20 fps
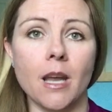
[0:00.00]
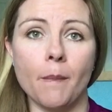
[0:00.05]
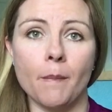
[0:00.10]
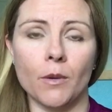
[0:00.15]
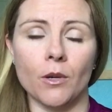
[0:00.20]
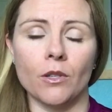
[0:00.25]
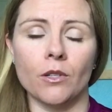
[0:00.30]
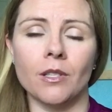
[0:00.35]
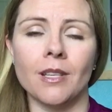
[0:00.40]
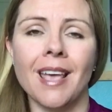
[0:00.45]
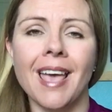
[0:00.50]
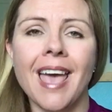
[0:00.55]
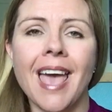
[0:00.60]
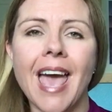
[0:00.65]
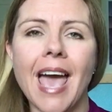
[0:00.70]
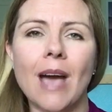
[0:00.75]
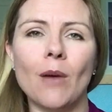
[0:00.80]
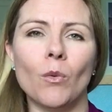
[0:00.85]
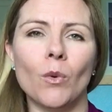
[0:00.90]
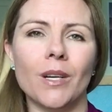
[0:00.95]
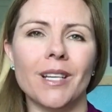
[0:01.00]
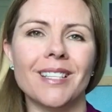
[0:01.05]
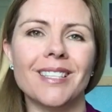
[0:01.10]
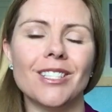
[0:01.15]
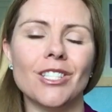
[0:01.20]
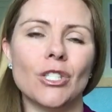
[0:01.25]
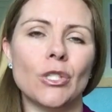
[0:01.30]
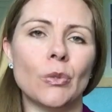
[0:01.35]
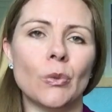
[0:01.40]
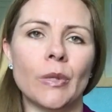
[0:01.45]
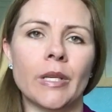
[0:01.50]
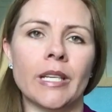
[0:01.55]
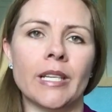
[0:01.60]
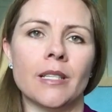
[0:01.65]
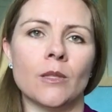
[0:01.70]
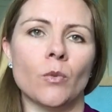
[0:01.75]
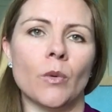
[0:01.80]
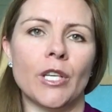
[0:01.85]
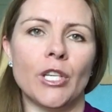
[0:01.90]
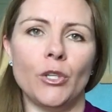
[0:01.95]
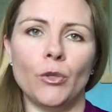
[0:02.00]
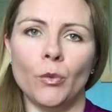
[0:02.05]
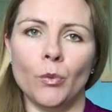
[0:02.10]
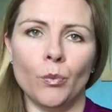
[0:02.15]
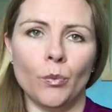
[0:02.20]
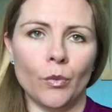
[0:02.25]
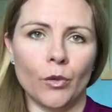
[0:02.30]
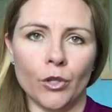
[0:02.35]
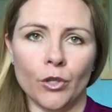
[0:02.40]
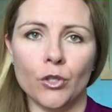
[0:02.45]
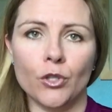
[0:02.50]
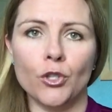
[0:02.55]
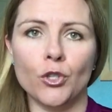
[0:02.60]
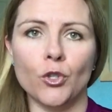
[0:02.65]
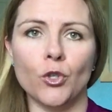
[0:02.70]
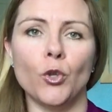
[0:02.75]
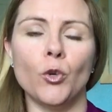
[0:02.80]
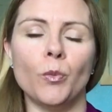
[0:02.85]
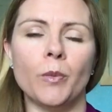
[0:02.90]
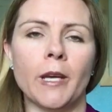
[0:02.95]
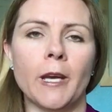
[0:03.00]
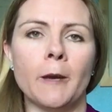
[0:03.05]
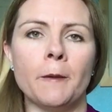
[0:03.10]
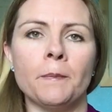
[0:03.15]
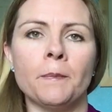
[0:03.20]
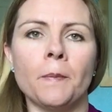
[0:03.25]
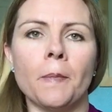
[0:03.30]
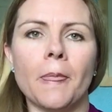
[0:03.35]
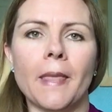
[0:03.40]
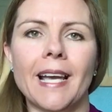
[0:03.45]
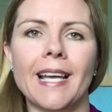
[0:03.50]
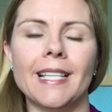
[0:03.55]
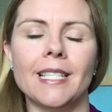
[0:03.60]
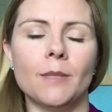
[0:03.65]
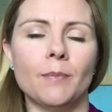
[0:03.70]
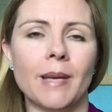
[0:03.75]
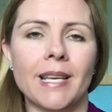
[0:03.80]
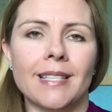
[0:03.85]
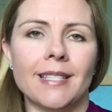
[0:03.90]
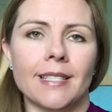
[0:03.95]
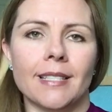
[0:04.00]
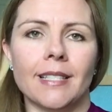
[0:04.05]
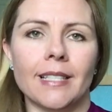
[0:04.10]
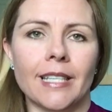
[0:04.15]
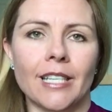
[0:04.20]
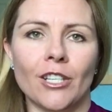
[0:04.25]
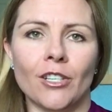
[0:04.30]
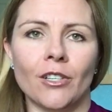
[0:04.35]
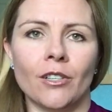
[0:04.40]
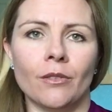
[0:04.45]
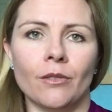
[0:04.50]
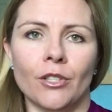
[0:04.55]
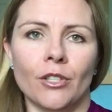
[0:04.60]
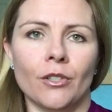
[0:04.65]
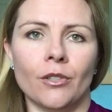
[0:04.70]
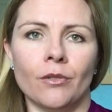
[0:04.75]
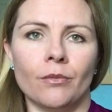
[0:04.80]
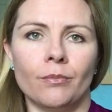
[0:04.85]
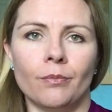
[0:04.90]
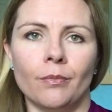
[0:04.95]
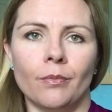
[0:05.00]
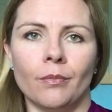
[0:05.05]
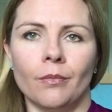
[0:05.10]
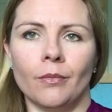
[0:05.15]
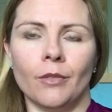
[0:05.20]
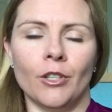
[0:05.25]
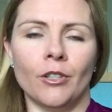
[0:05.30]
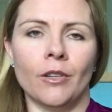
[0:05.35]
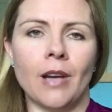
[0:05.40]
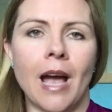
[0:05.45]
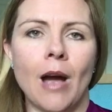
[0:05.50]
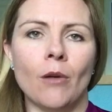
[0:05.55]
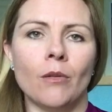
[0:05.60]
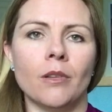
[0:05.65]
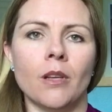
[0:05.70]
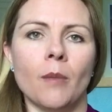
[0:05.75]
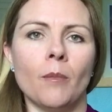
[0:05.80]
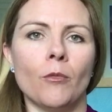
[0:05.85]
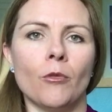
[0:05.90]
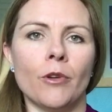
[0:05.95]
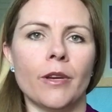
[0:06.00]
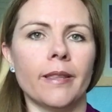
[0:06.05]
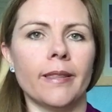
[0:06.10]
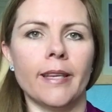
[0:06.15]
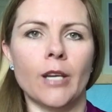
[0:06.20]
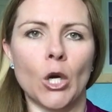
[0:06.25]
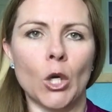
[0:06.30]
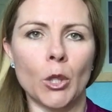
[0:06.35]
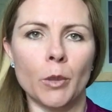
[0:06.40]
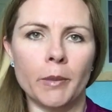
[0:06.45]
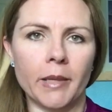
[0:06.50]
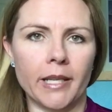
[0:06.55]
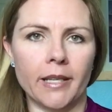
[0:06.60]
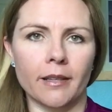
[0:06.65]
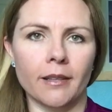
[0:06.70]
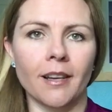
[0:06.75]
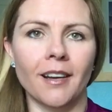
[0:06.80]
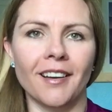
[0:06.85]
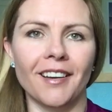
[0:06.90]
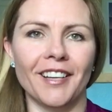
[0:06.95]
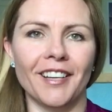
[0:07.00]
numbers. And what it's doing is when you consume it, it's basically your, your you're outnumbering the army.